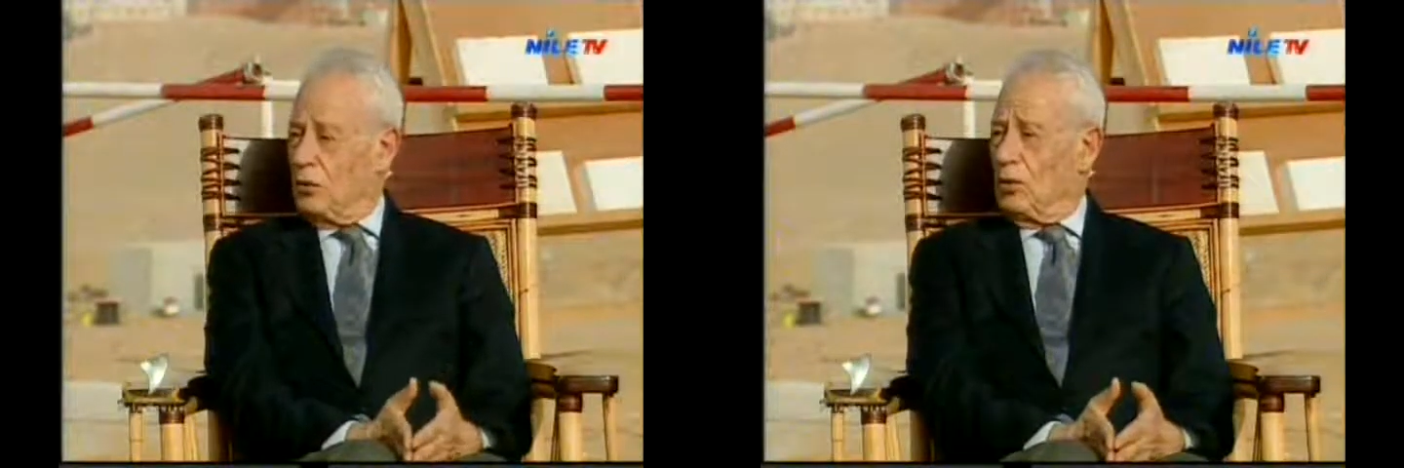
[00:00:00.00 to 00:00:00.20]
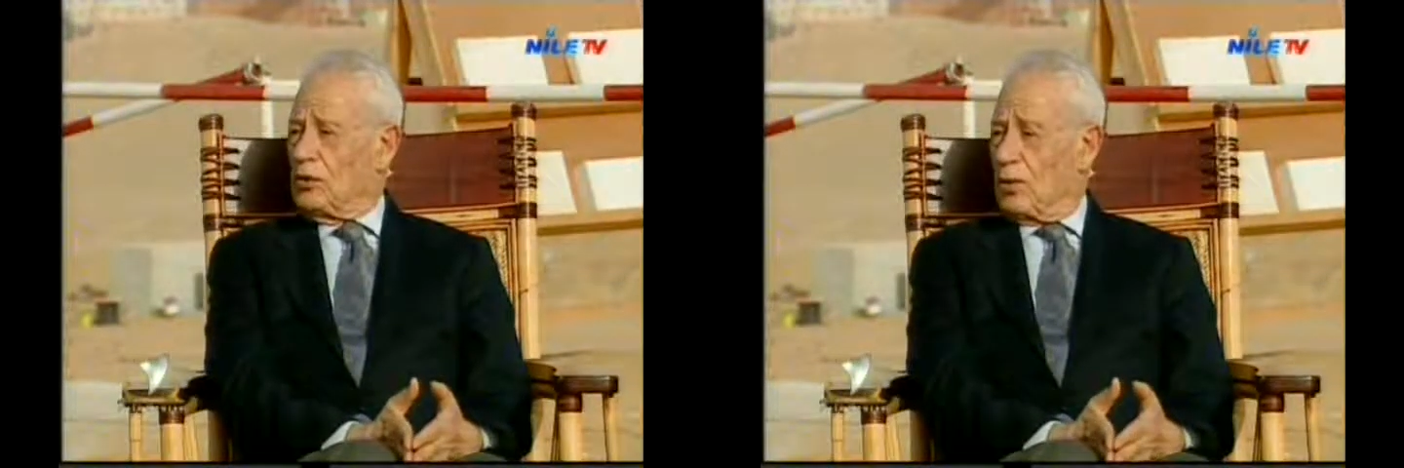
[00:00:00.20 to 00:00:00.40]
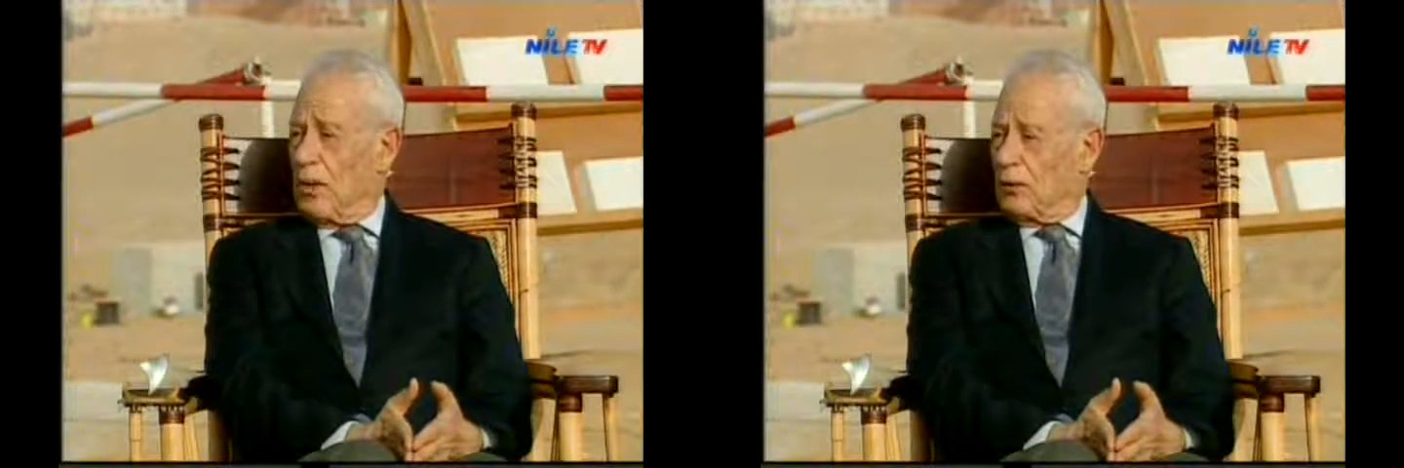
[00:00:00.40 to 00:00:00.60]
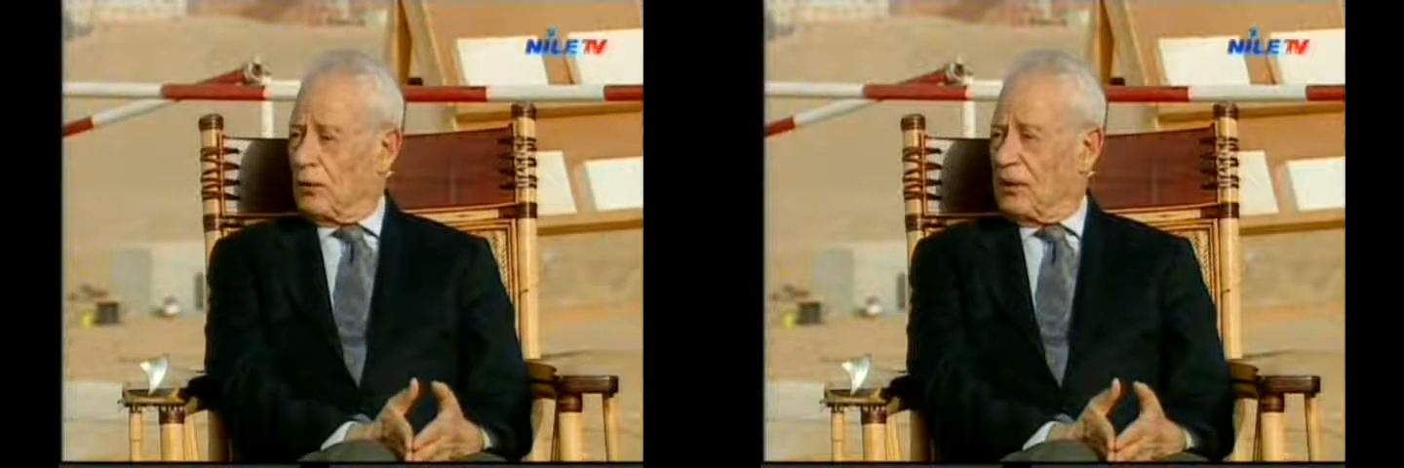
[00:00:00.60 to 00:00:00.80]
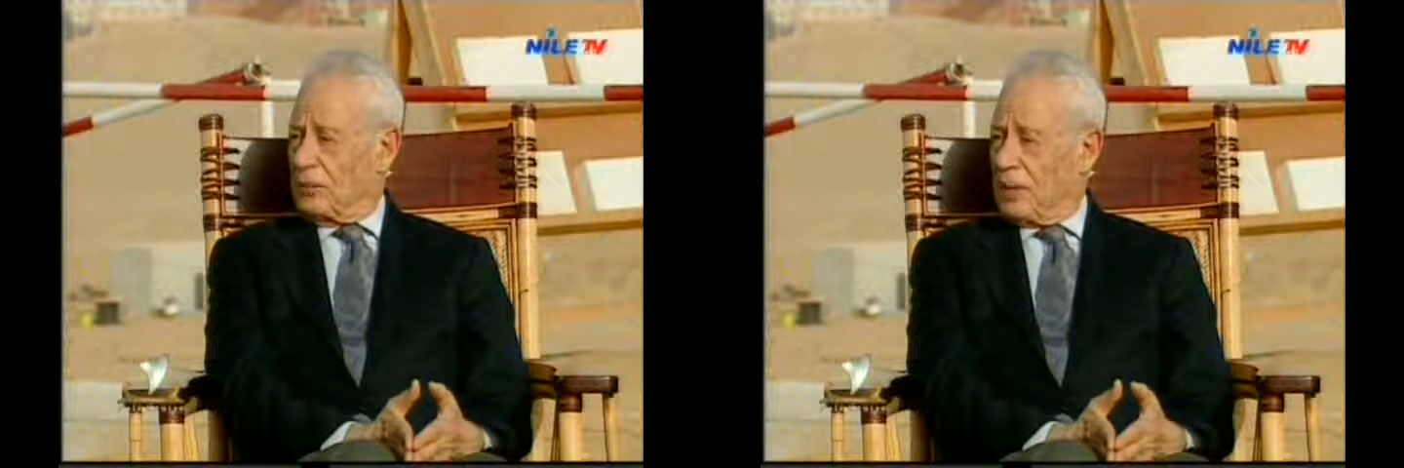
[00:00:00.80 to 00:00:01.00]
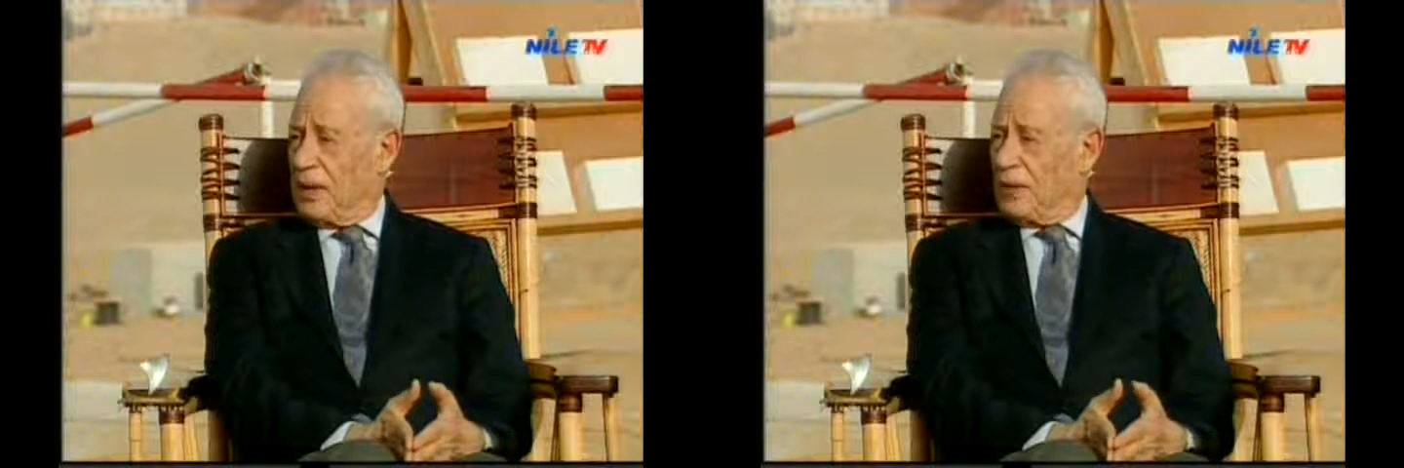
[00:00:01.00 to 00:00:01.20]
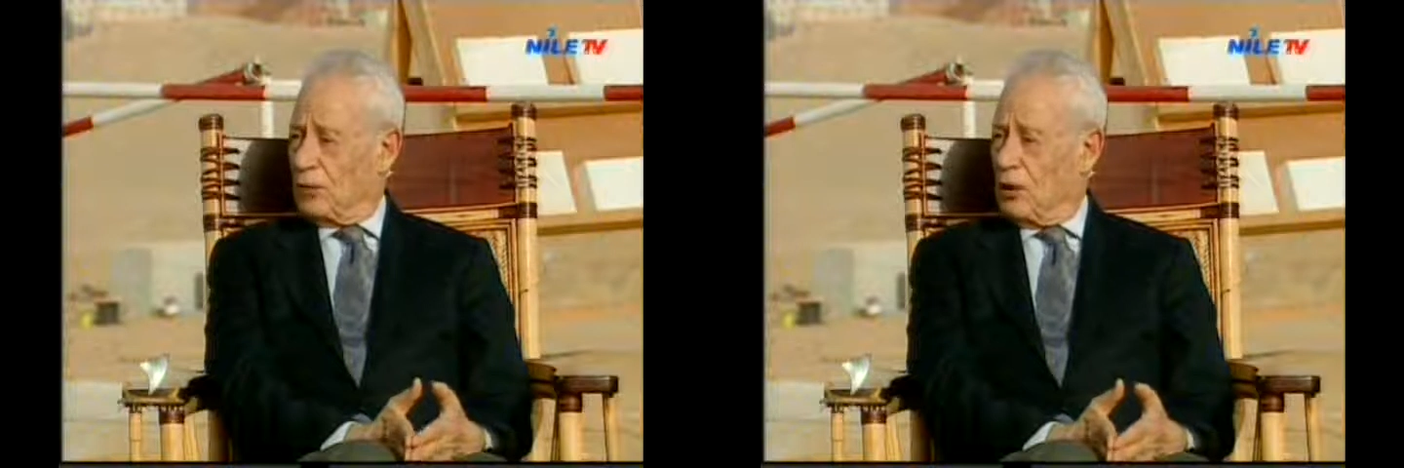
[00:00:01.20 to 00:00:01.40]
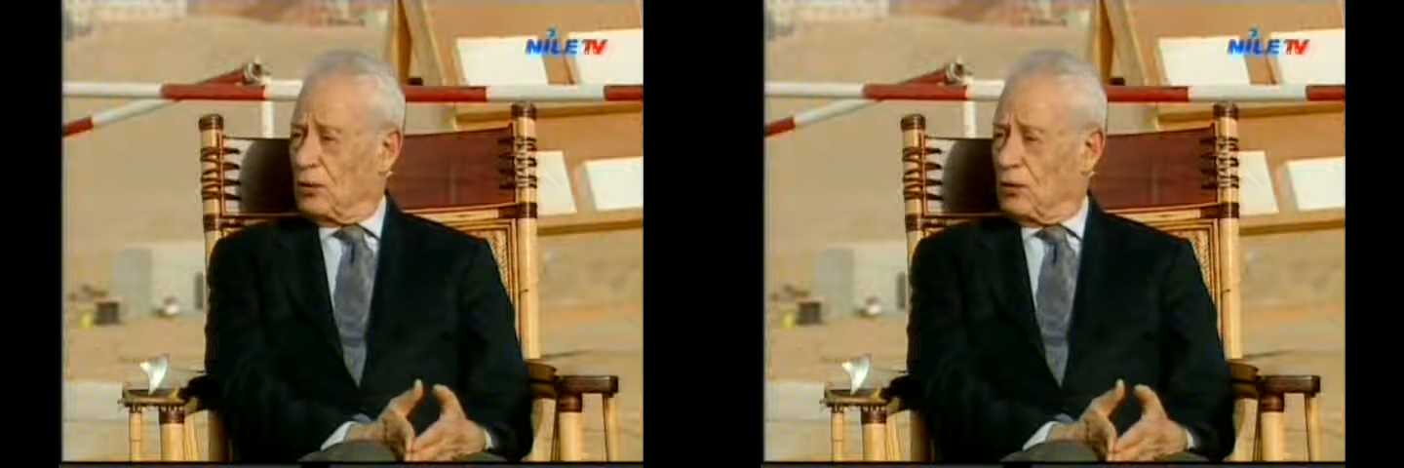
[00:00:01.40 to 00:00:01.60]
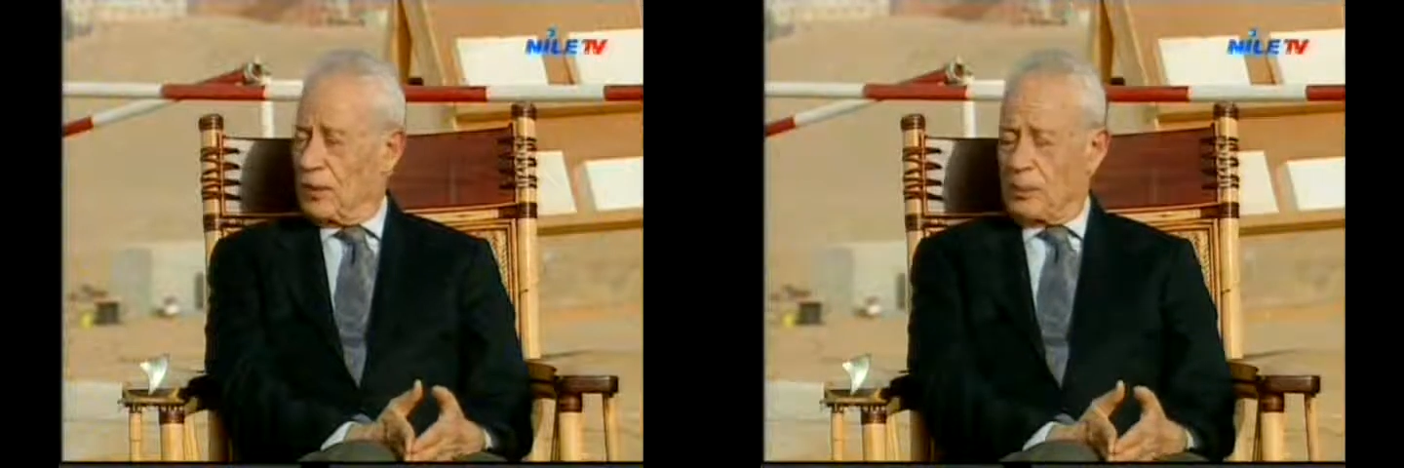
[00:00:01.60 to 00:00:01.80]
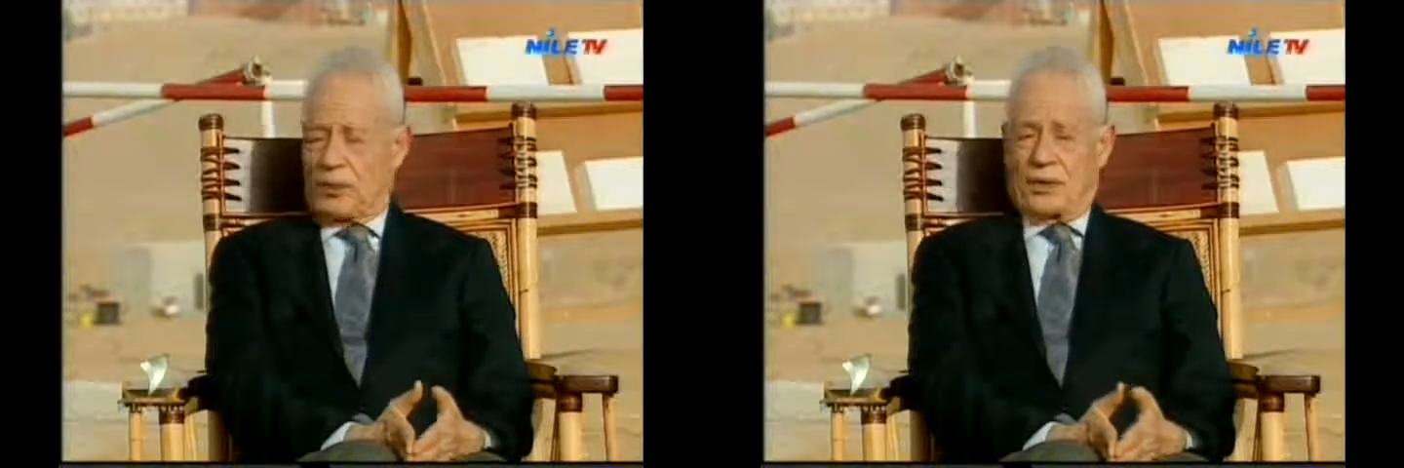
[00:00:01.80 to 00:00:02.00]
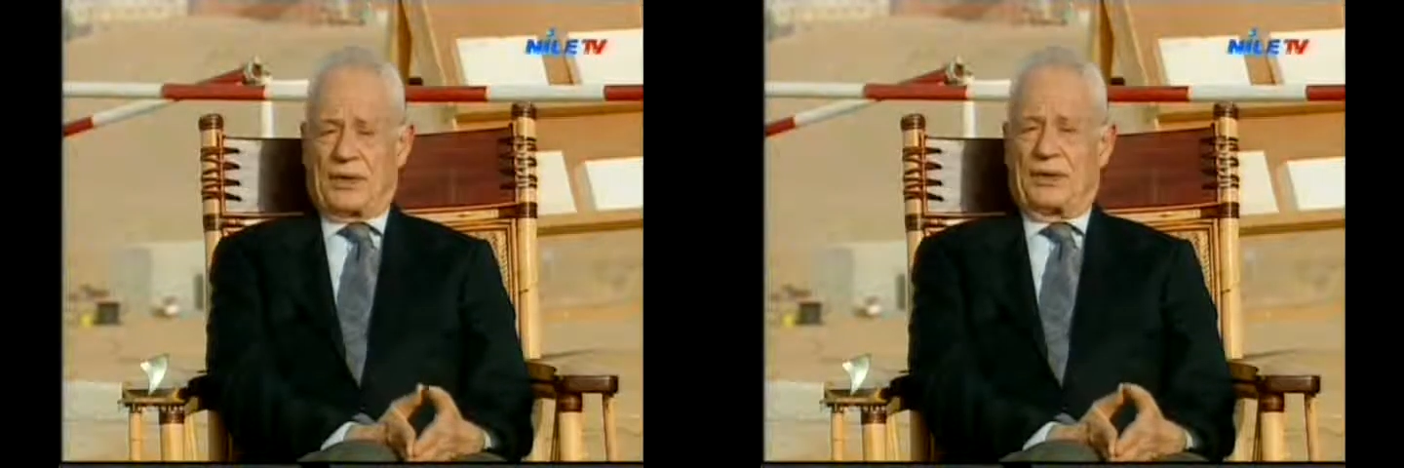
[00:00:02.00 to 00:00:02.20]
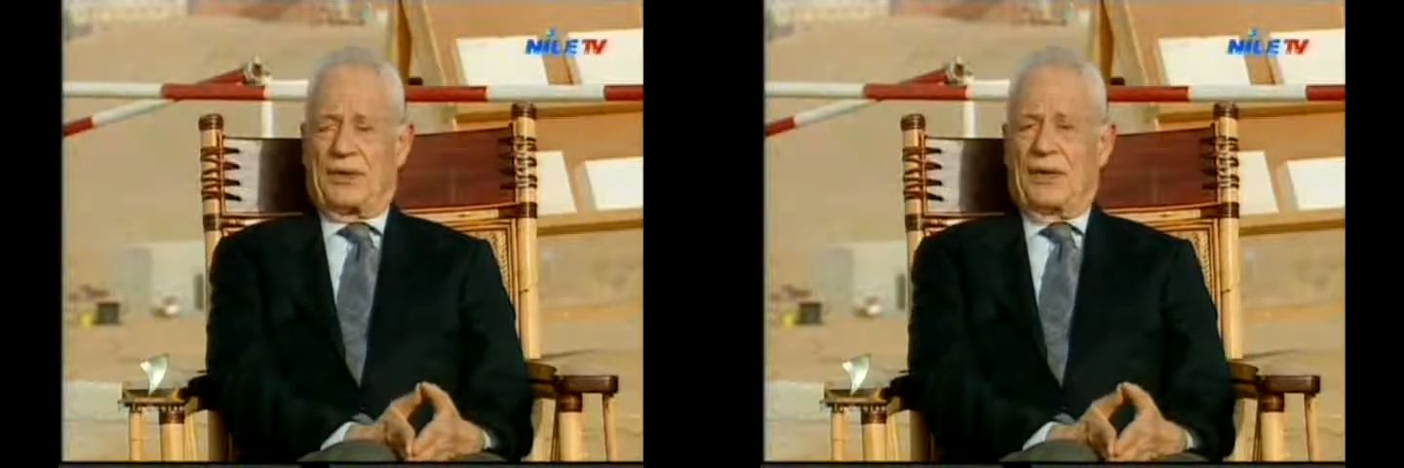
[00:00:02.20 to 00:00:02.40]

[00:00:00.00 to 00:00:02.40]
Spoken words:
huge amount of display that goes into the project.